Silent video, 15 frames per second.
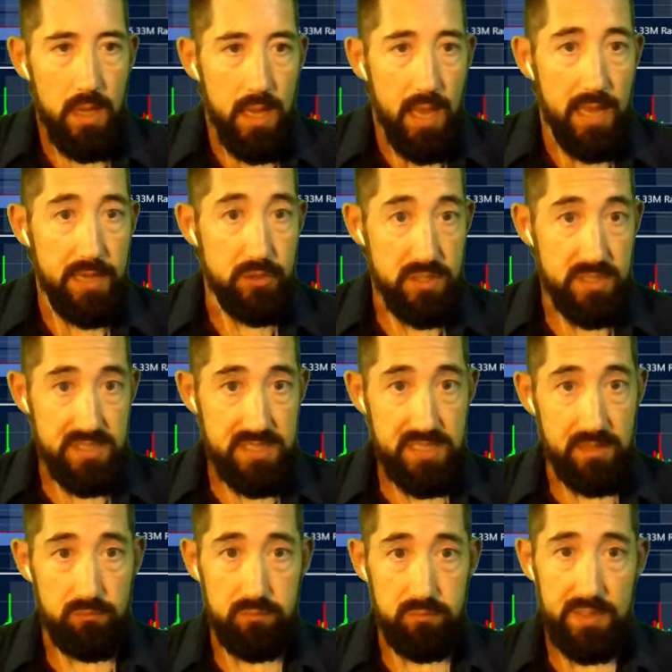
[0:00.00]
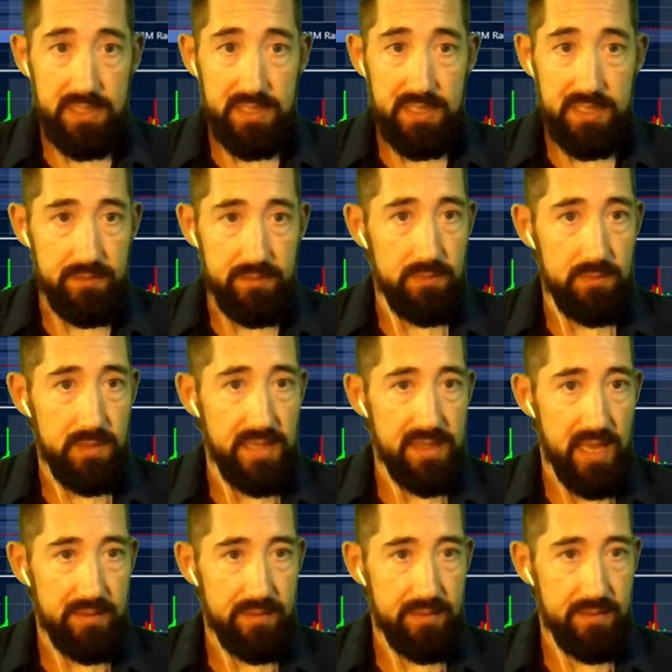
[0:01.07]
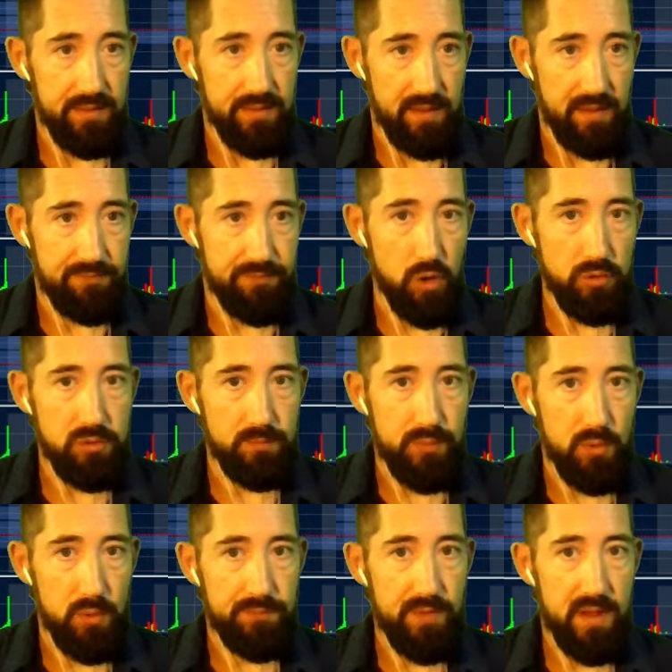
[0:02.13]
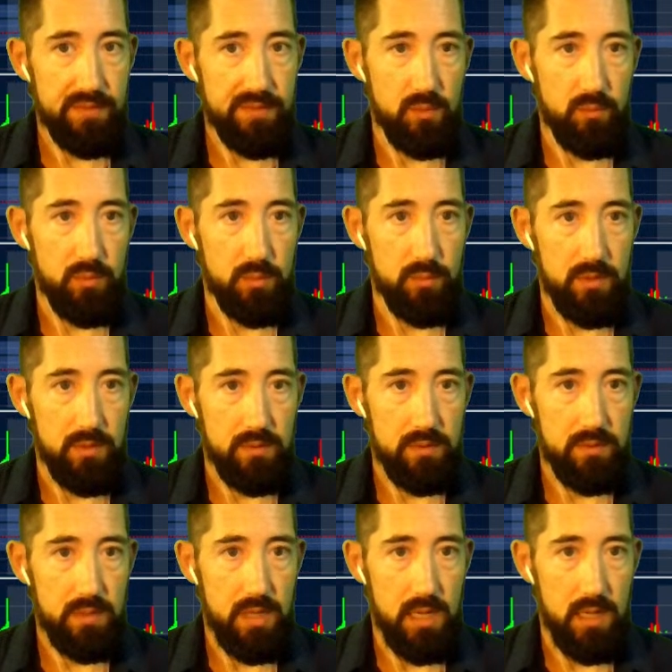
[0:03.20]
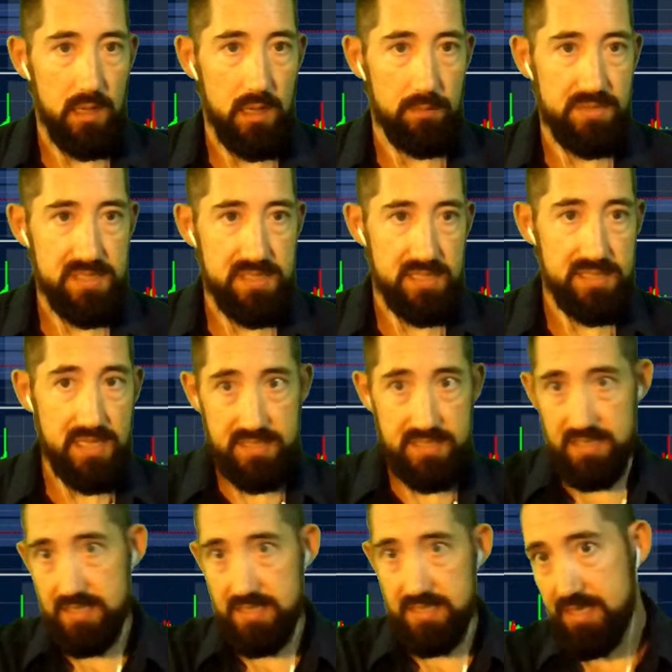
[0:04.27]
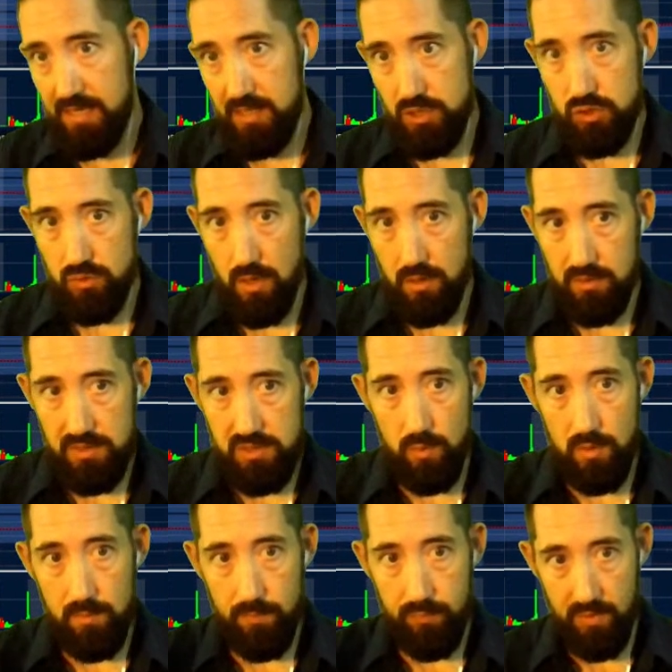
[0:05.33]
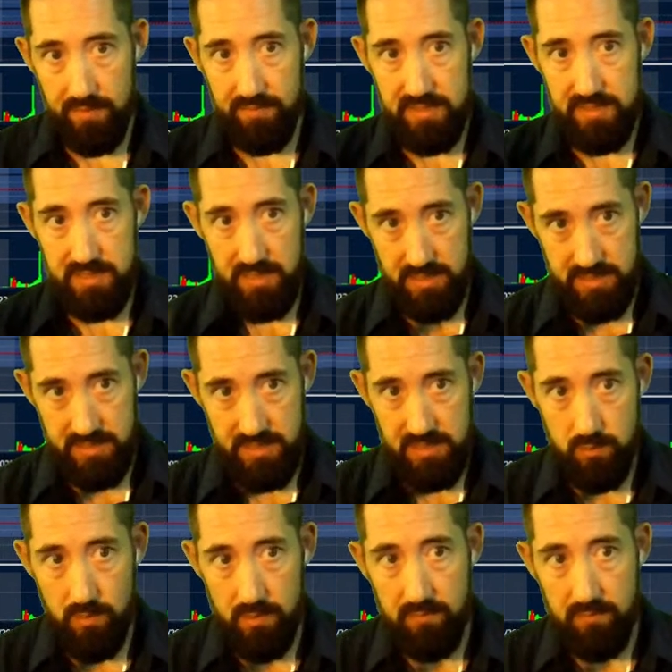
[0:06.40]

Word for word: And you can see really, really that, that volume profile that we were um, discussing is the second strongest one previously. It's this one